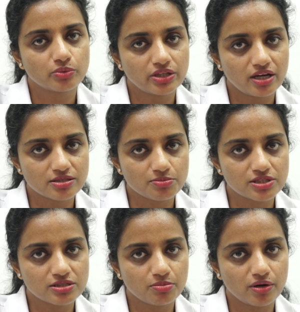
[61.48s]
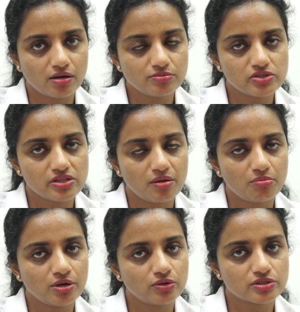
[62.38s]
with the husband's sperms. The
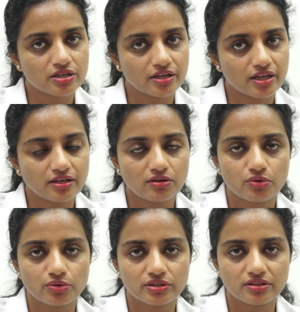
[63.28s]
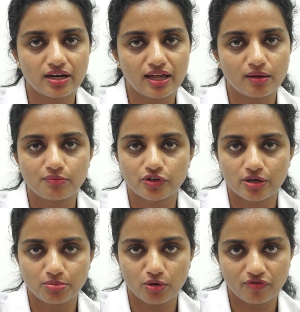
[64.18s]
embryos are again grown in the lab for
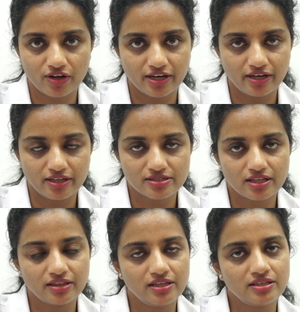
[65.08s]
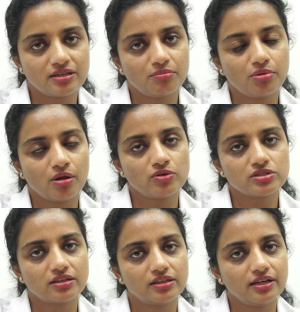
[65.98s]
up to 5 days, and these
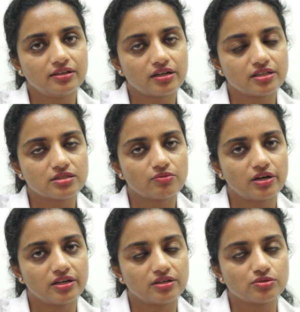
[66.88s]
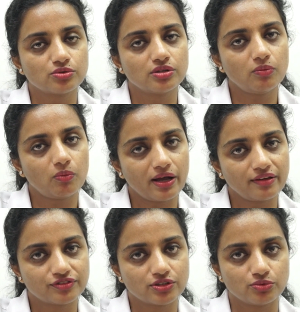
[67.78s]
embryos are then transferred into the
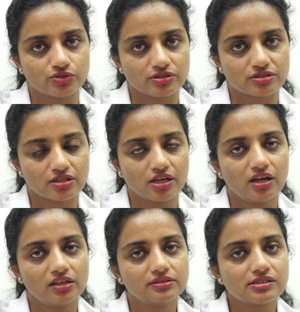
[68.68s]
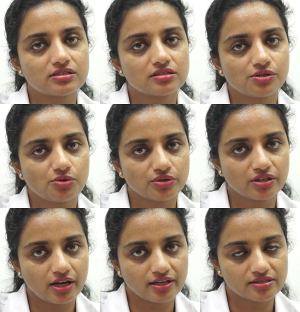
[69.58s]
wife's uterus. This is a
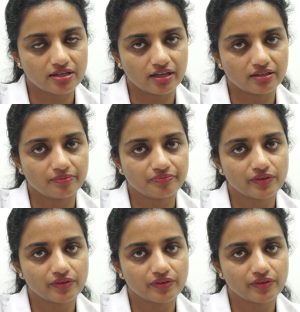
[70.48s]
donor egg cycle.